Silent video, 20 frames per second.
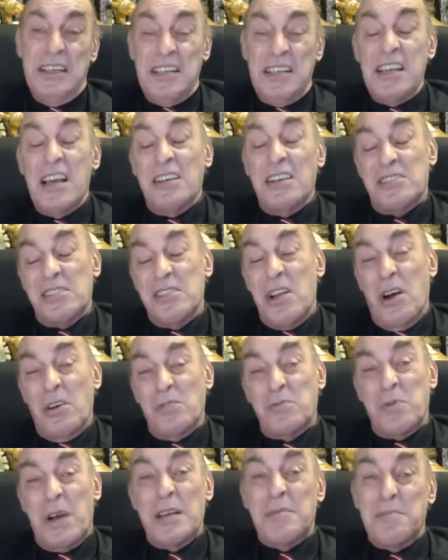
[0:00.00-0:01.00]
It's an
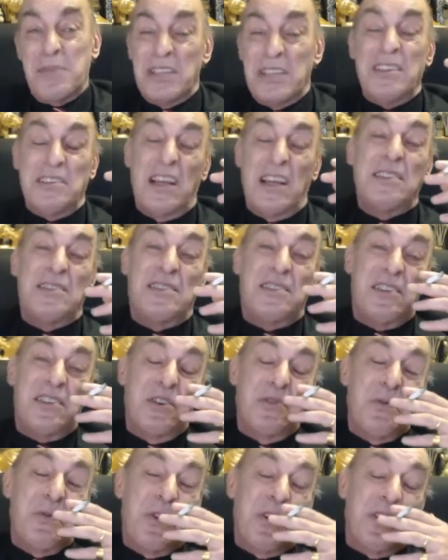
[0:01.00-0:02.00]
old one, but it
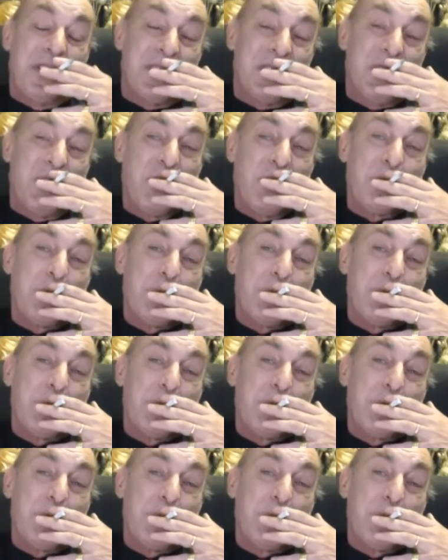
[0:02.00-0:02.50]
still works.